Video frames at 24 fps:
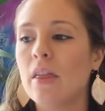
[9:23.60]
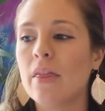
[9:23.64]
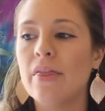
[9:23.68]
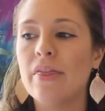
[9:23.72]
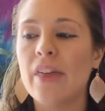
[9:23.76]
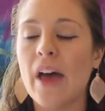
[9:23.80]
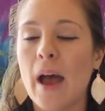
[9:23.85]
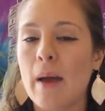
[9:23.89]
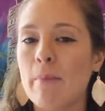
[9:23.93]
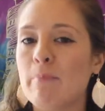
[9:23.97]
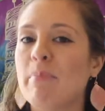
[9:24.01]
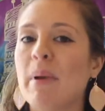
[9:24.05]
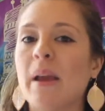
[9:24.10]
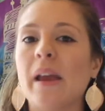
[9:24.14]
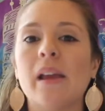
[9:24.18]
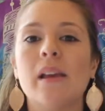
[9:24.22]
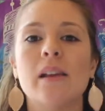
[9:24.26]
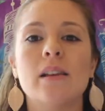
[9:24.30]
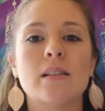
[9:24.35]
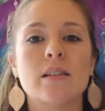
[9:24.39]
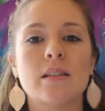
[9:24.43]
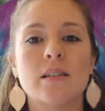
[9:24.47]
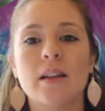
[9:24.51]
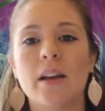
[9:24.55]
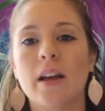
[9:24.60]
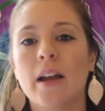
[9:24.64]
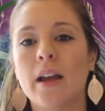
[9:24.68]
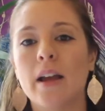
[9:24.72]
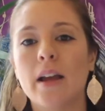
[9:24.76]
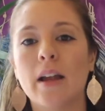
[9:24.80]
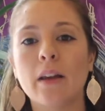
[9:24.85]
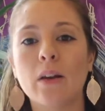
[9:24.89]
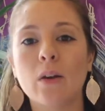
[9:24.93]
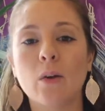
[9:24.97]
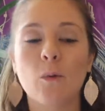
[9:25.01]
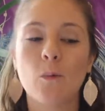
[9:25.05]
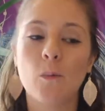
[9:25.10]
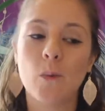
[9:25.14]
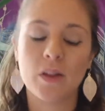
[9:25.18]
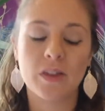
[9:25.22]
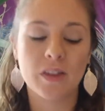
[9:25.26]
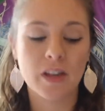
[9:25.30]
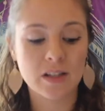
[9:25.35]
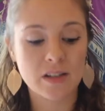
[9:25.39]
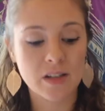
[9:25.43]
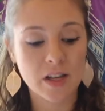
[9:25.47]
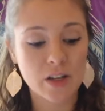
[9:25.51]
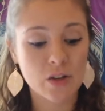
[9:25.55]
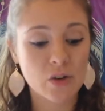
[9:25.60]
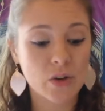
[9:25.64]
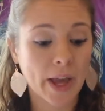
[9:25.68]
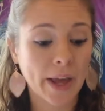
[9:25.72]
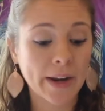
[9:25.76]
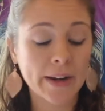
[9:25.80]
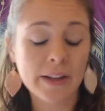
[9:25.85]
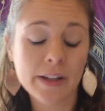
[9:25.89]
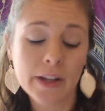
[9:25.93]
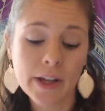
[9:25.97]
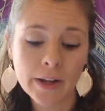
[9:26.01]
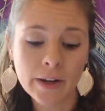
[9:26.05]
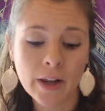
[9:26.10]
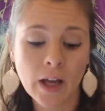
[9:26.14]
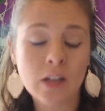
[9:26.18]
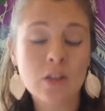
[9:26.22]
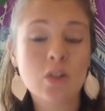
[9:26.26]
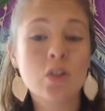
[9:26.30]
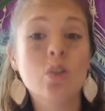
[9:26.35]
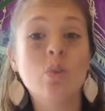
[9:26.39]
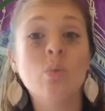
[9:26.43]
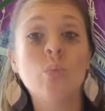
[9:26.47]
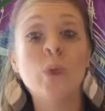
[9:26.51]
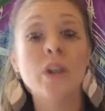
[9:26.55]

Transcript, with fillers: that base and what they say you can and cannot do.